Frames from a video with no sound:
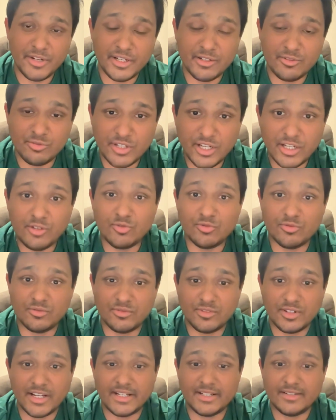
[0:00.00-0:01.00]
trying to tell you,
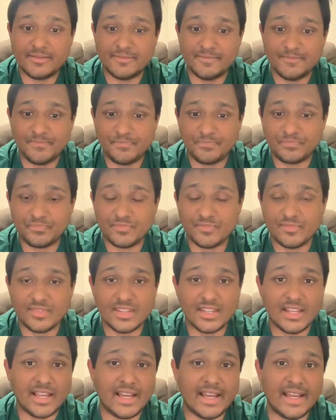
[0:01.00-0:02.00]
right?
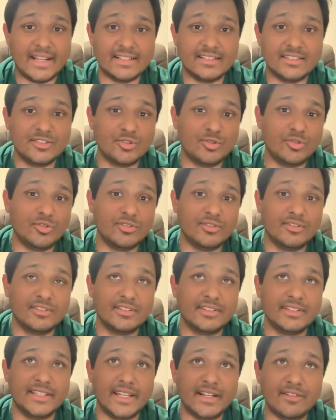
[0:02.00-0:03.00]
And so,
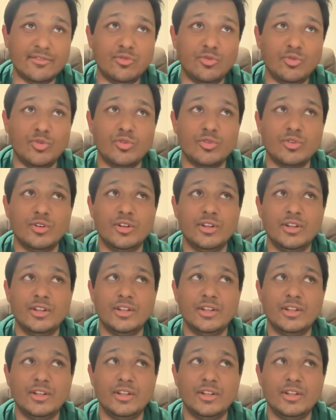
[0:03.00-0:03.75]
therefore,